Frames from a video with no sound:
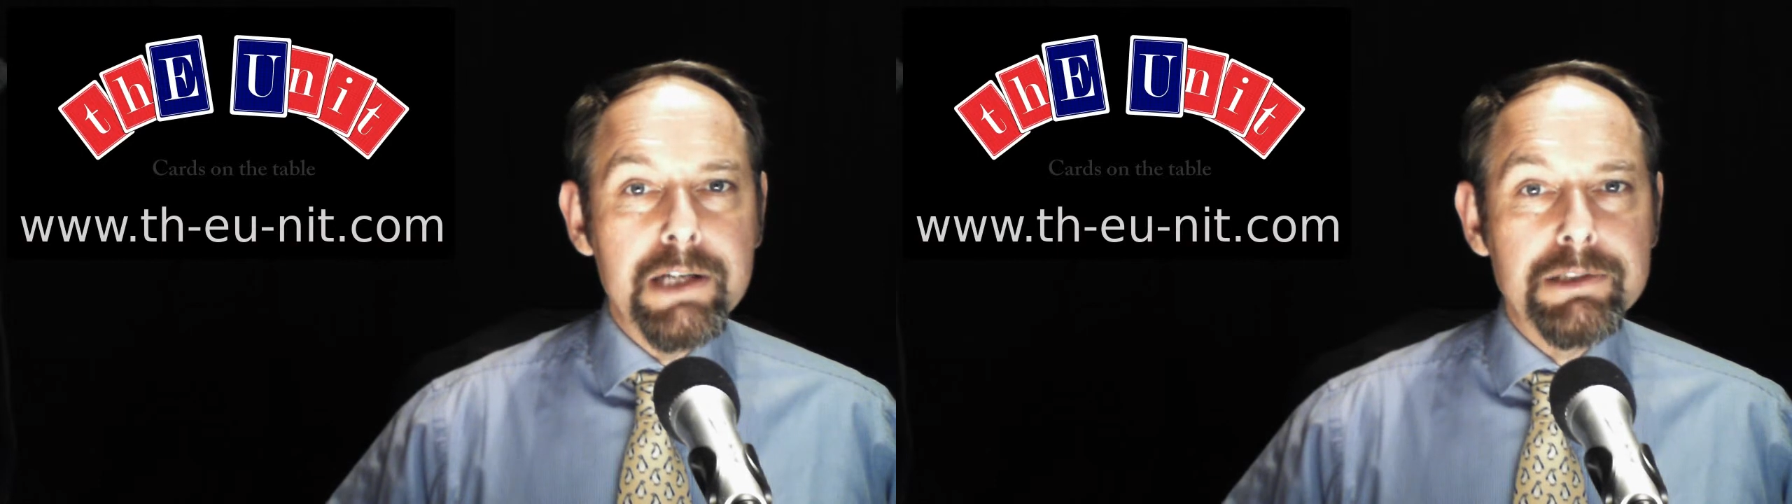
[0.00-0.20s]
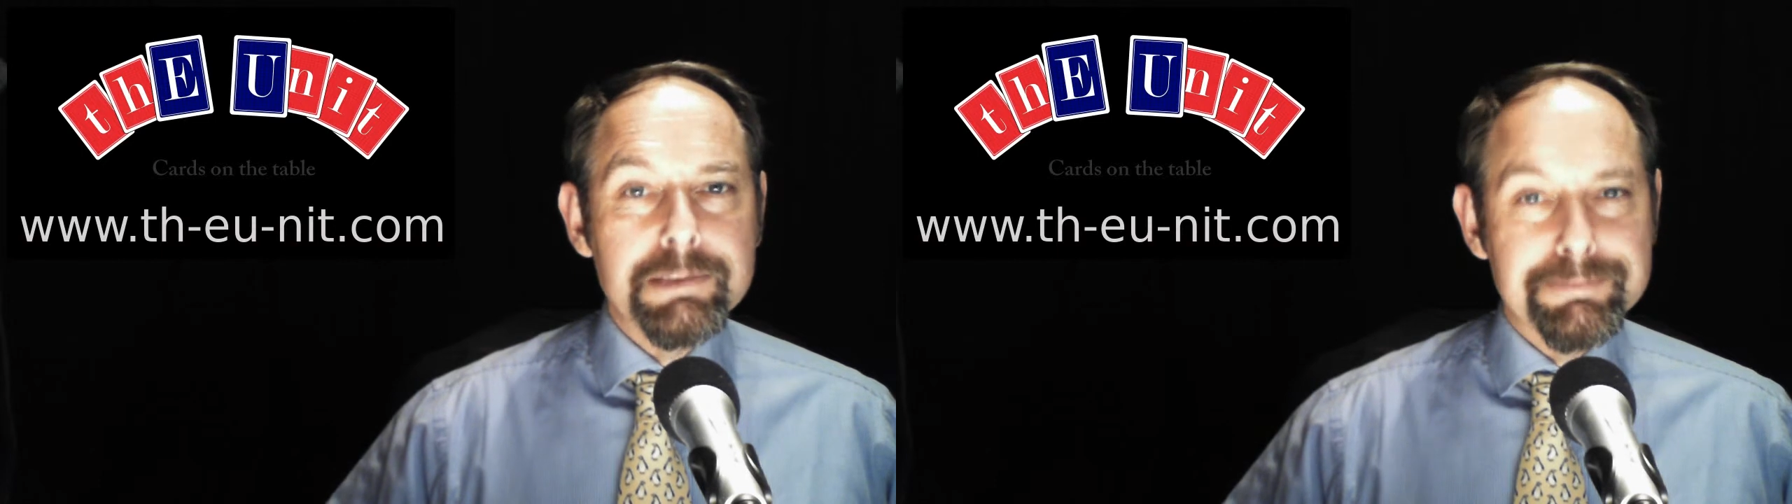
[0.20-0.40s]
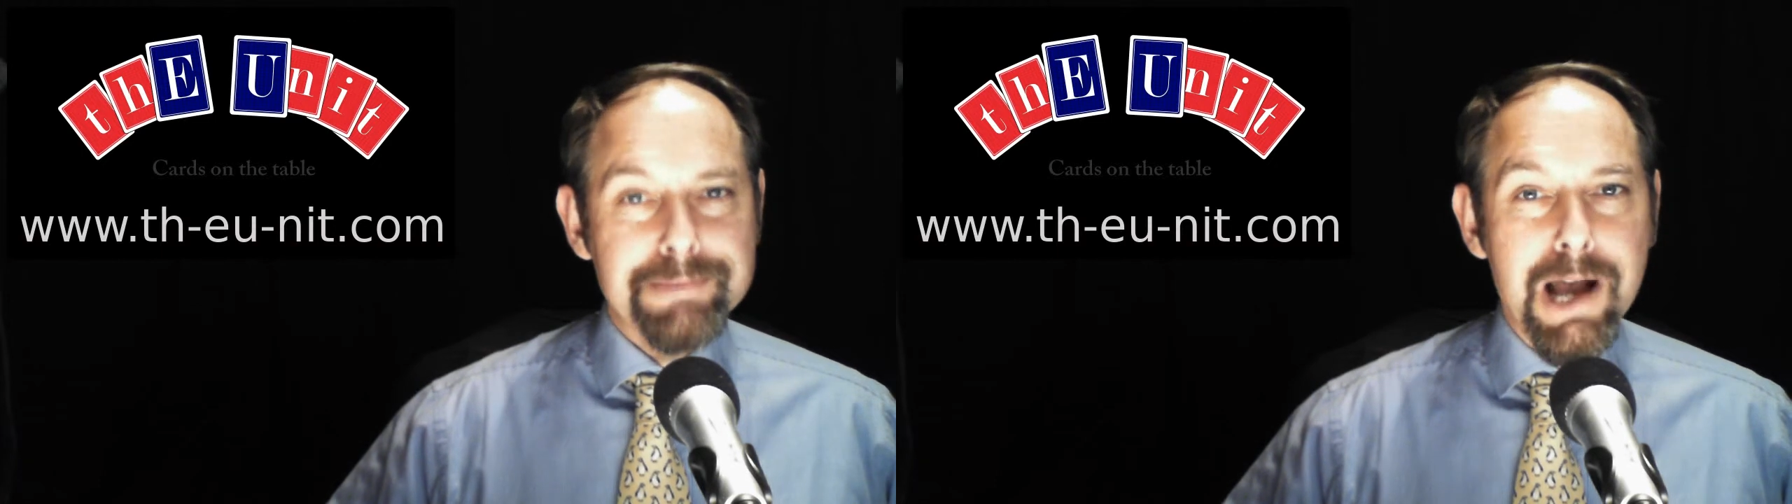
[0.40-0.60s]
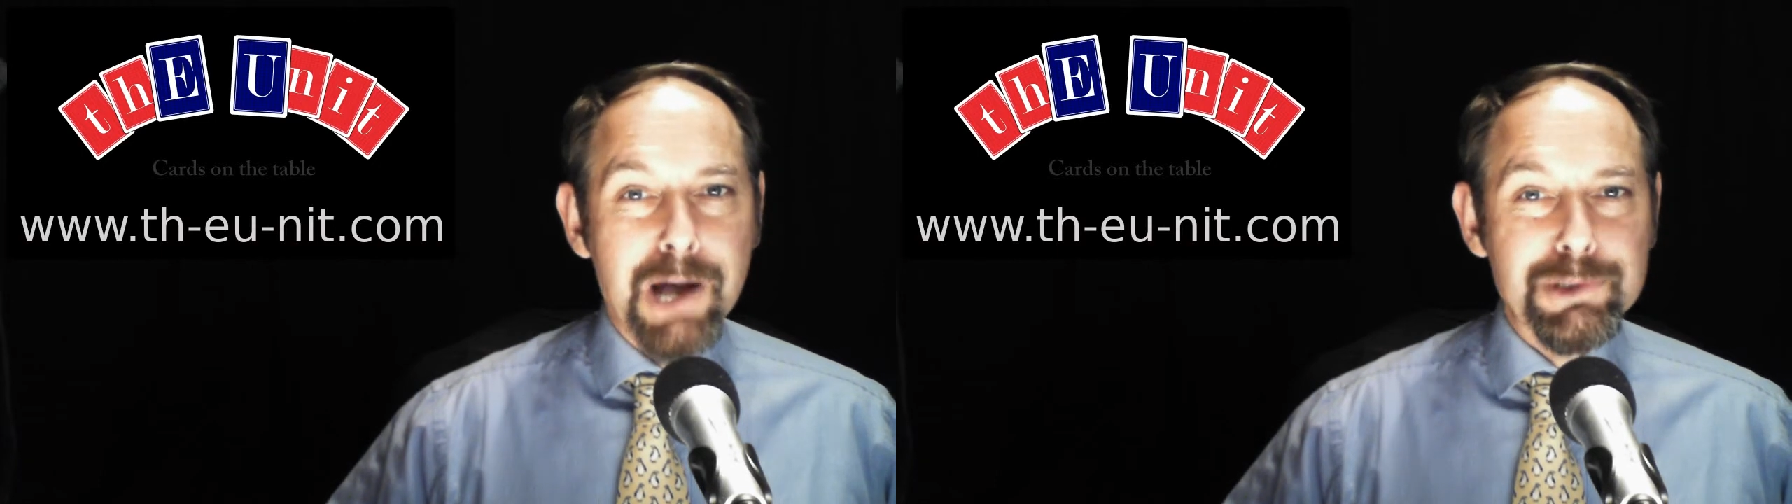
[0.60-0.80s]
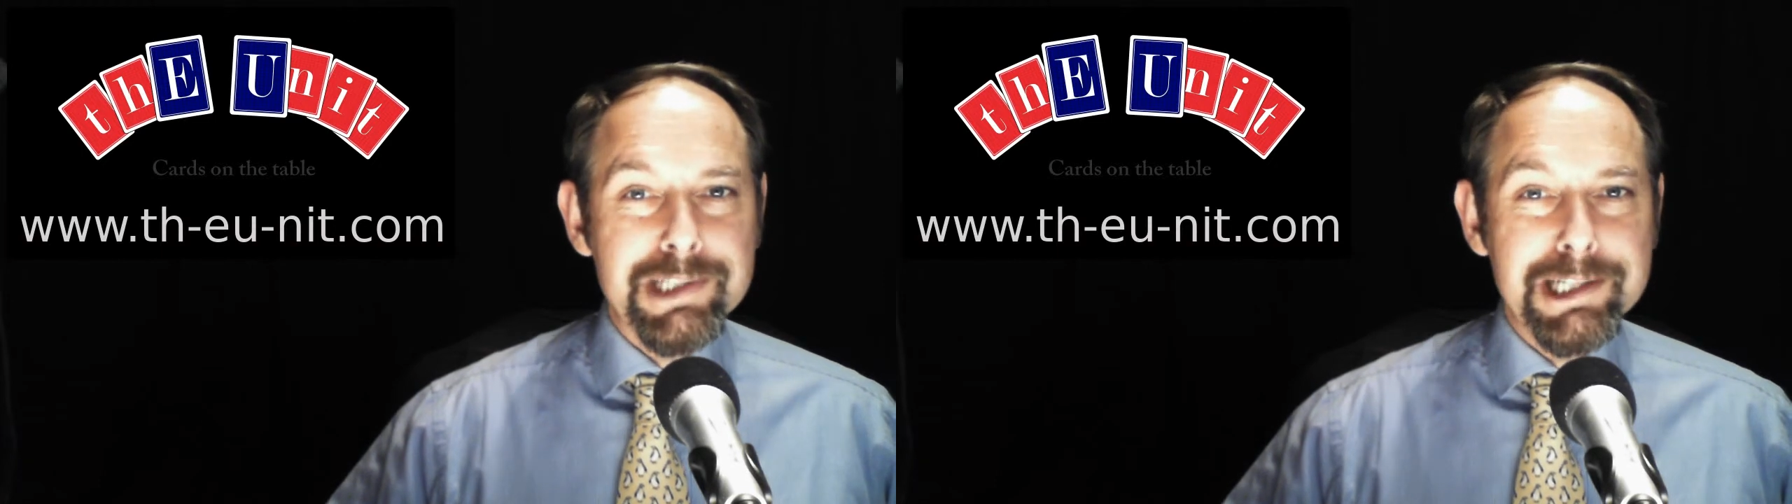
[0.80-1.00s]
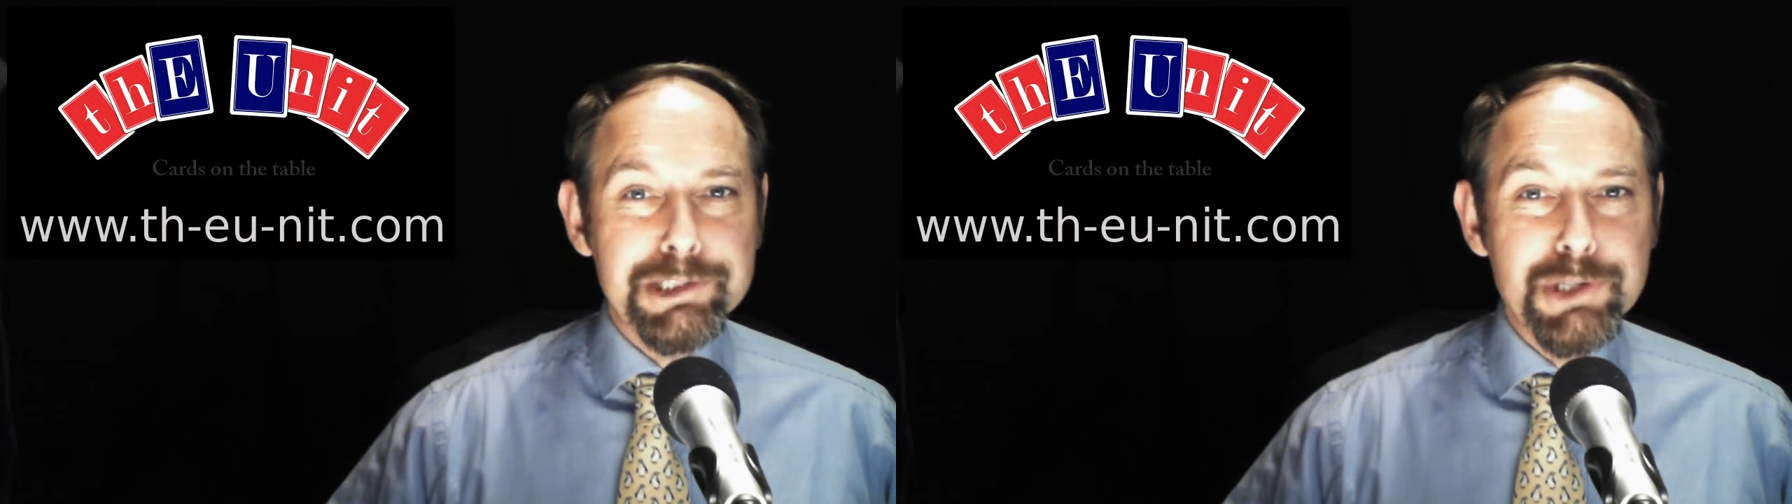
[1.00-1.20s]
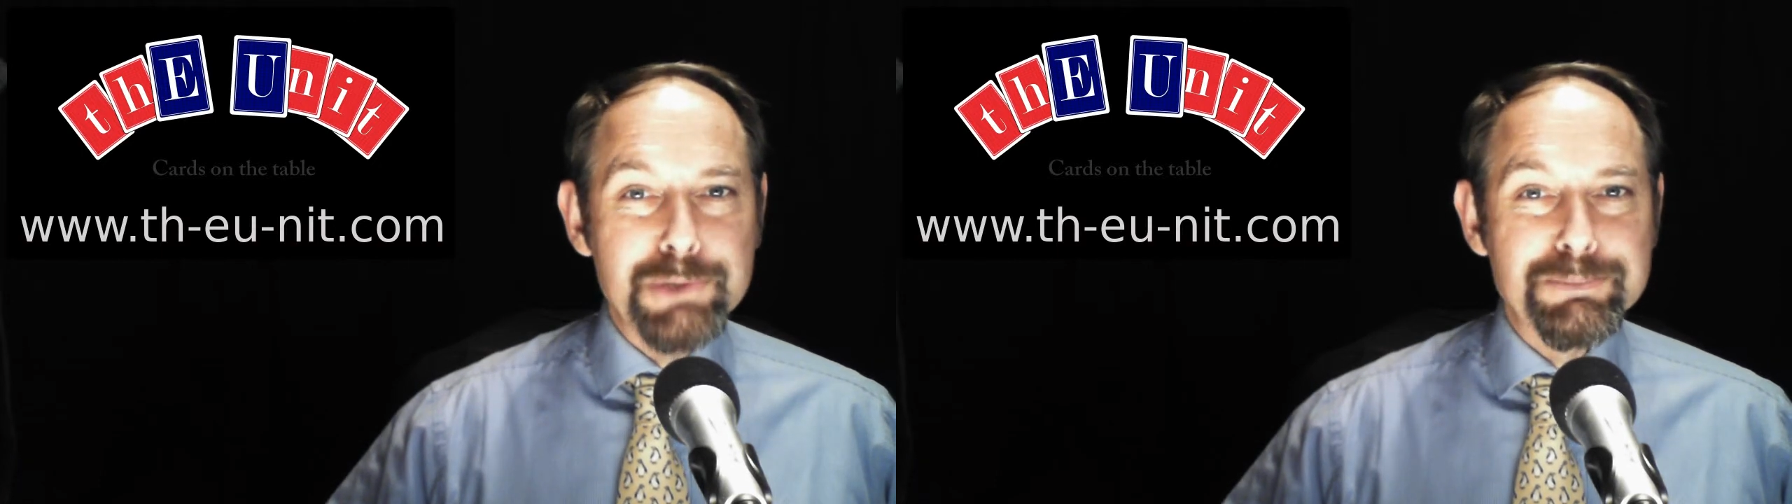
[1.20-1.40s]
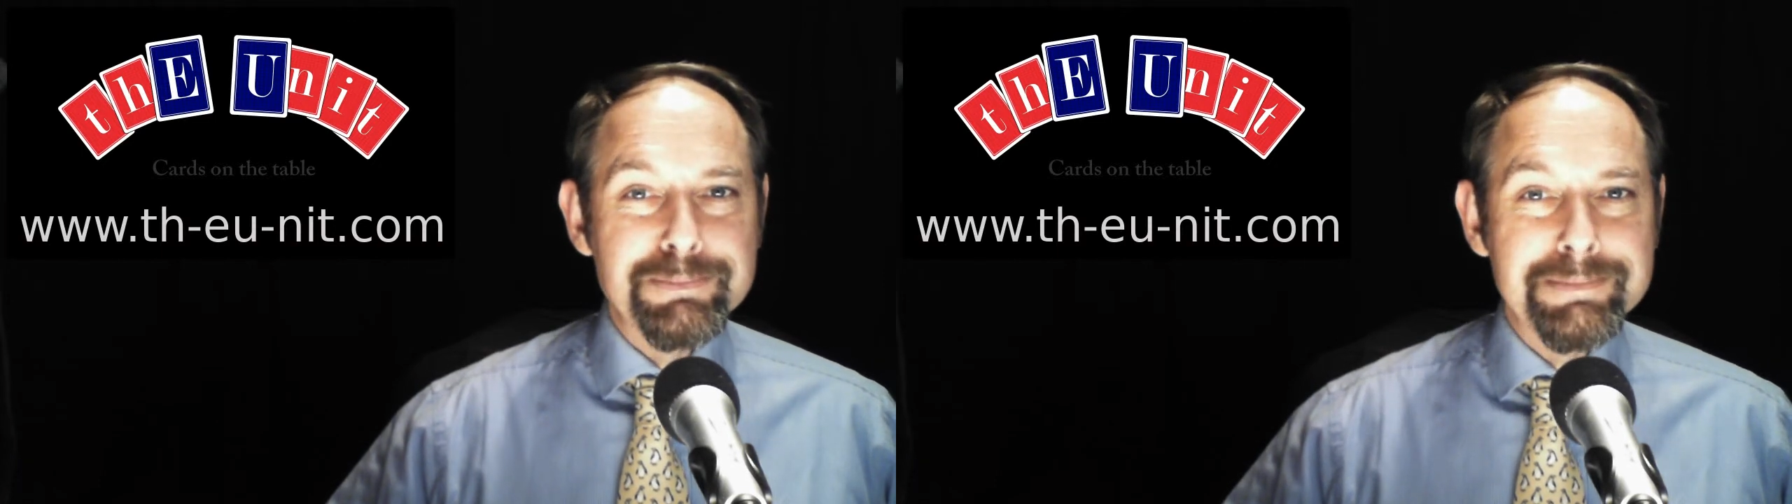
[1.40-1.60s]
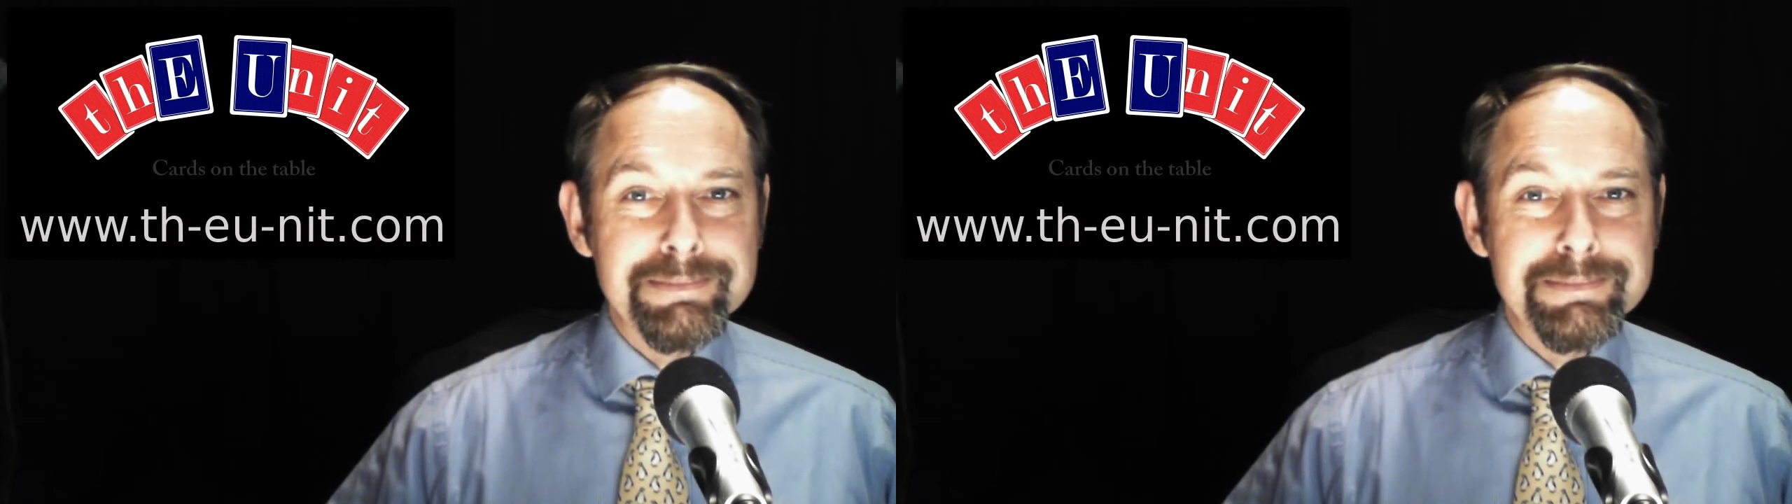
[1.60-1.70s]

News. I'll see you soon.